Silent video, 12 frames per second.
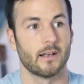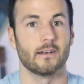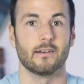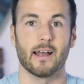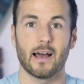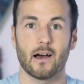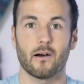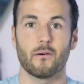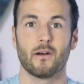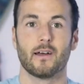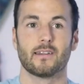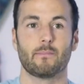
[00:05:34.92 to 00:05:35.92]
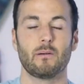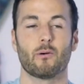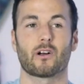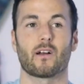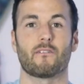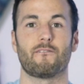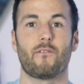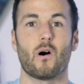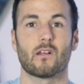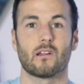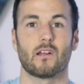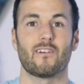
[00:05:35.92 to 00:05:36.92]
now the people are gonna
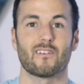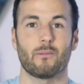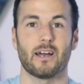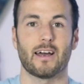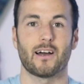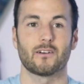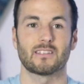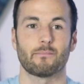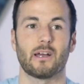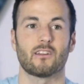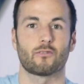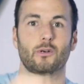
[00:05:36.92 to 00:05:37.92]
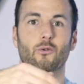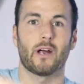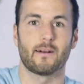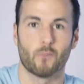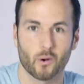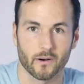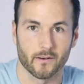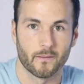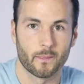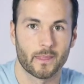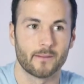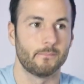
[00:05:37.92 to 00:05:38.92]
fall in love with my house and pay 3 grand more
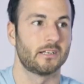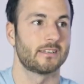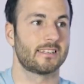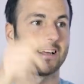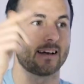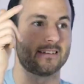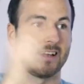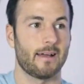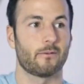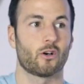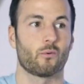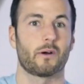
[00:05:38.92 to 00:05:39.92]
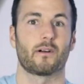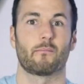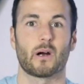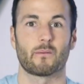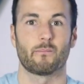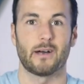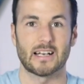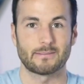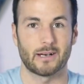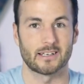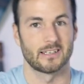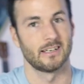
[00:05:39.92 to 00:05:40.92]
because of that damn Carrara marble
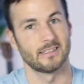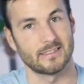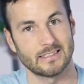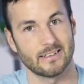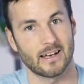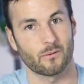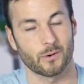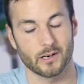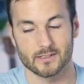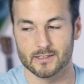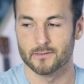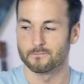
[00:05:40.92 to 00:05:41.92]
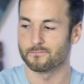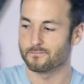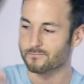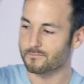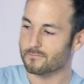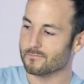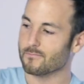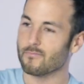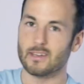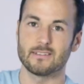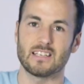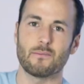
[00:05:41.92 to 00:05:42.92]
backsplash. See how that works?
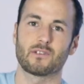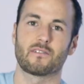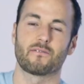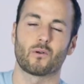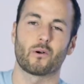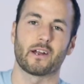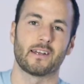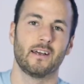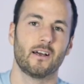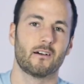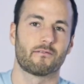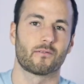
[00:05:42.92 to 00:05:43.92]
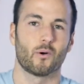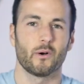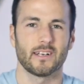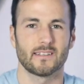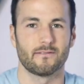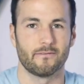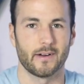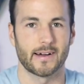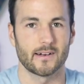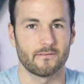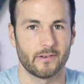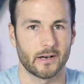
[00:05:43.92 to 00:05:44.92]
Same with the flooring. Flooring is
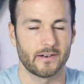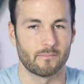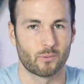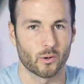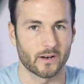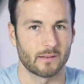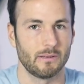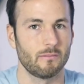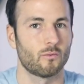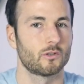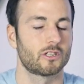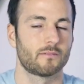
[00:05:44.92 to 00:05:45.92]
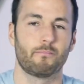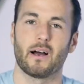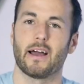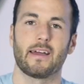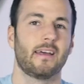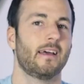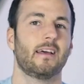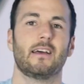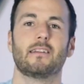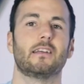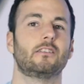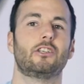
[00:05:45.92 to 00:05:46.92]
very, very important. People will just buy
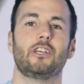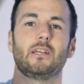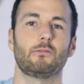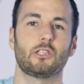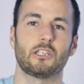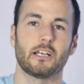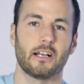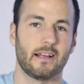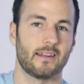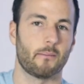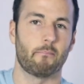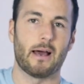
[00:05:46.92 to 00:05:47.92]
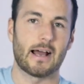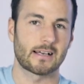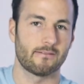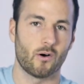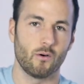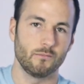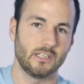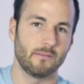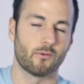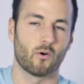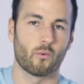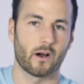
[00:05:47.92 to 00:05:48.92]
the cheap shit in the back of Home
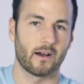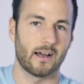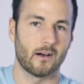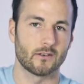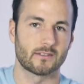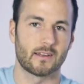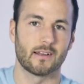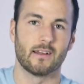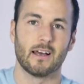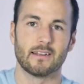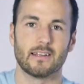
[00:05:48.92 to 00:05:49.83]
Depot warehouse, the